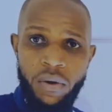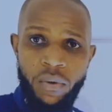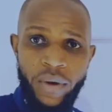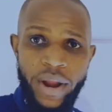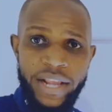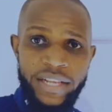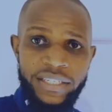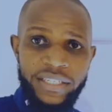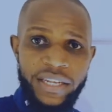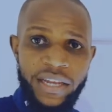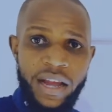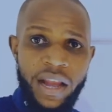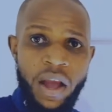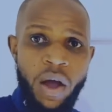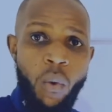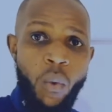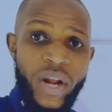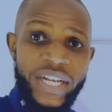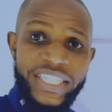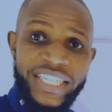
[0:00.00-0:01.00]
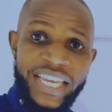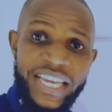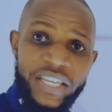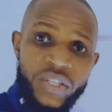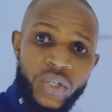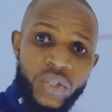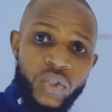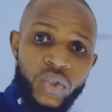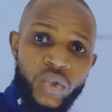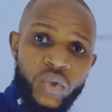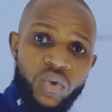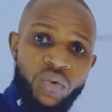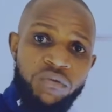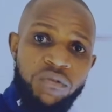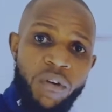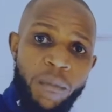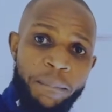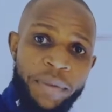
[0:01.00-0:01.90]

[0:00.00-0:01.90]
Right? What can you do for